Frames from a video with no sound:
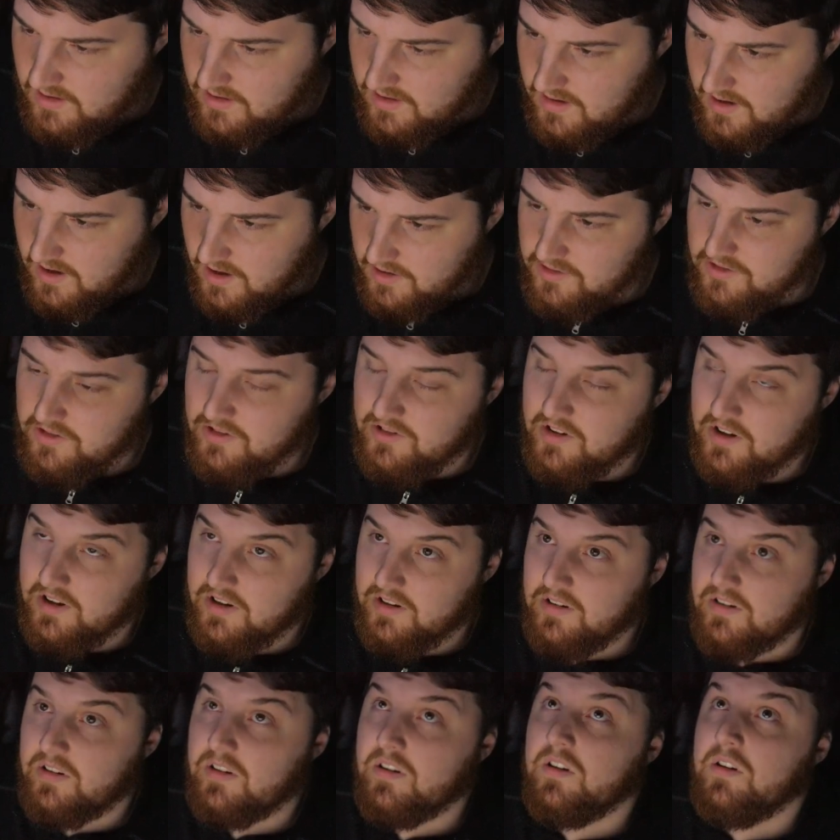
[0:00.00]
I shouldn't say,
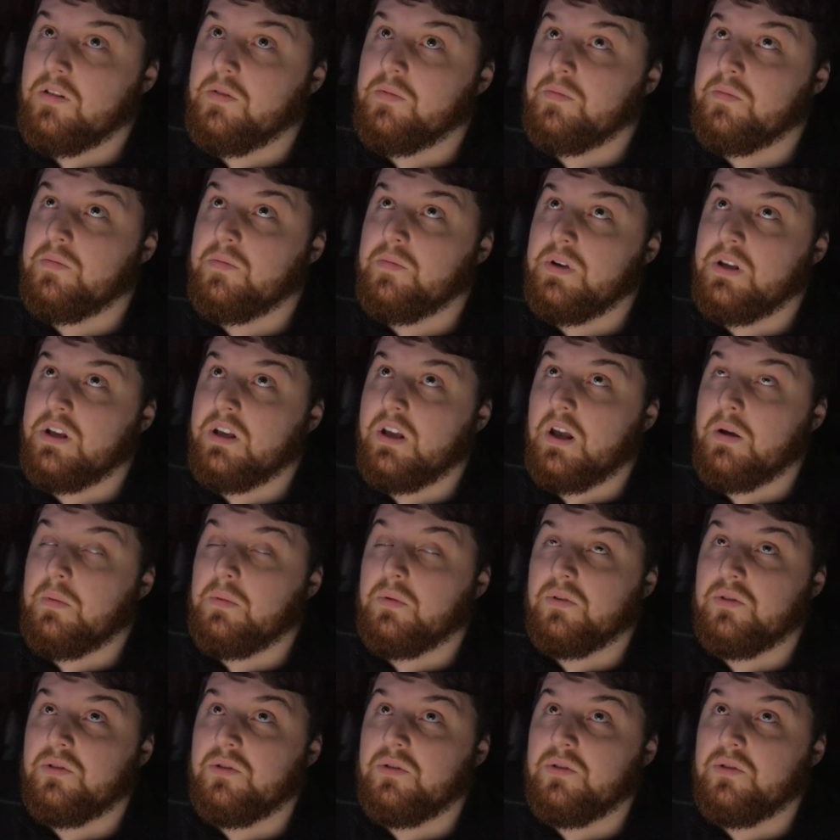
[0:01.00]
being able